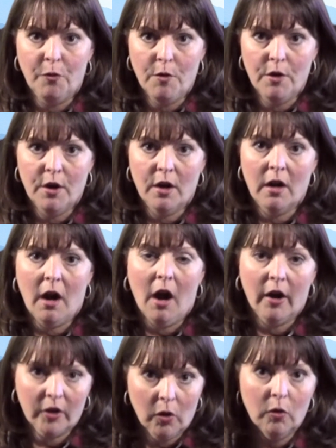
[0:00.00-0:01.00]
for
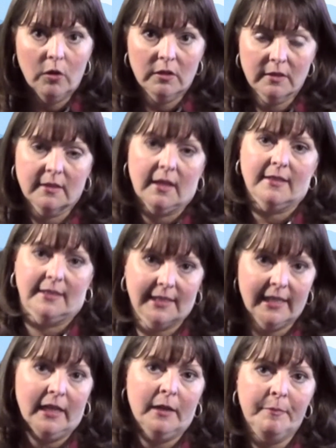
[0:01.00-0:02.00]
our goals as a
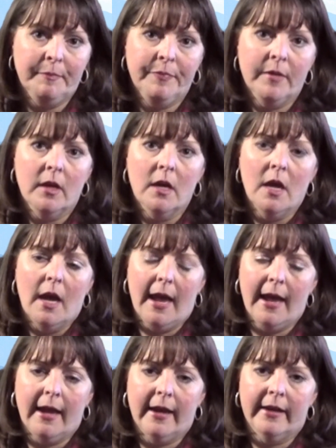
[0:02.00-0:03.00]
team,
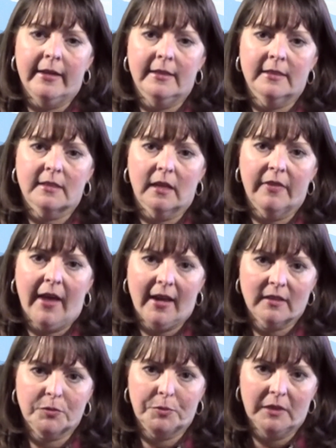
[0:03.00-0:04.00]
and
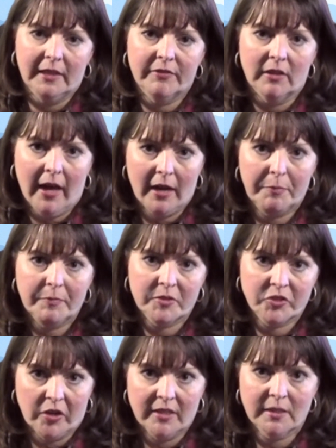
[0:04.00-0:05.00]
that's relieved a lot of
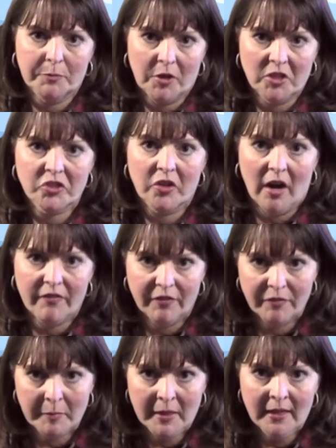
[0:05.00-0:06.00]
stress and pressure off
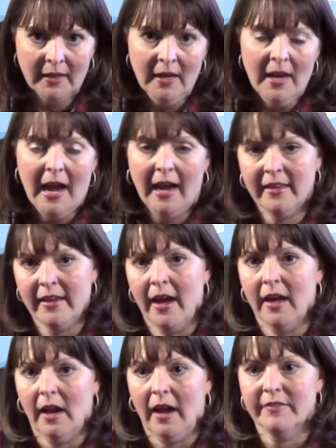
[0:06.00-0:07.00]
of me. And
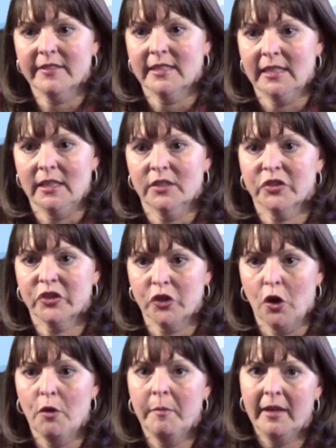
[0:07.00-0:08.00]
yet, I've seen
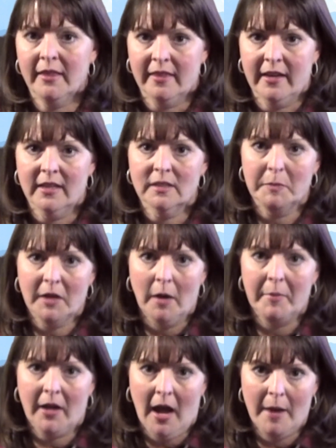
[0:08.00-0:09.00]
so many things
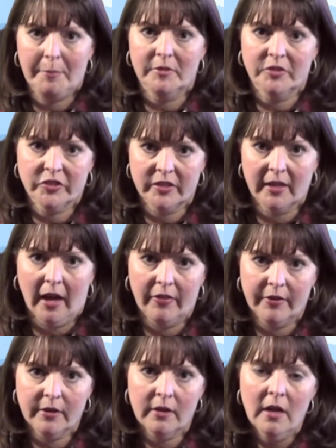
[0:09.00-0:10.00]
become accomplished
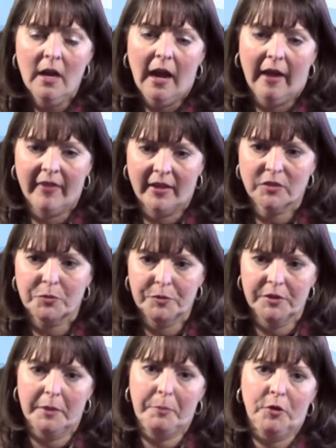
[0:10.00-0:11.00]
together, and that's
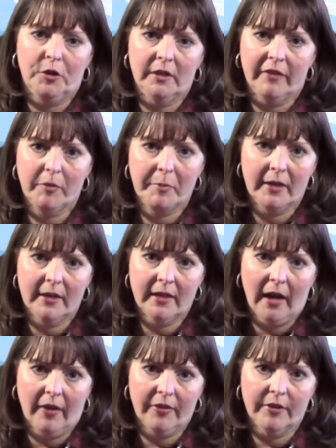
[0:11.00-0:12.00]
really pulled everybody
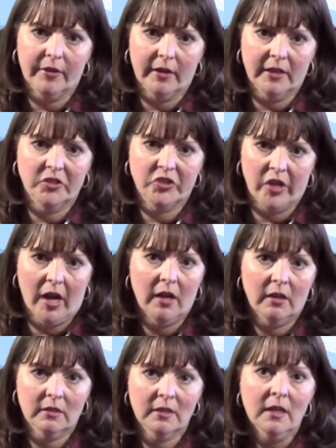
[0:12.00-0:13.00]
together and
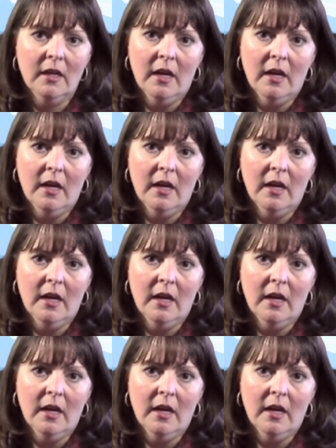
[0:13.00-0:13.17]
gelled.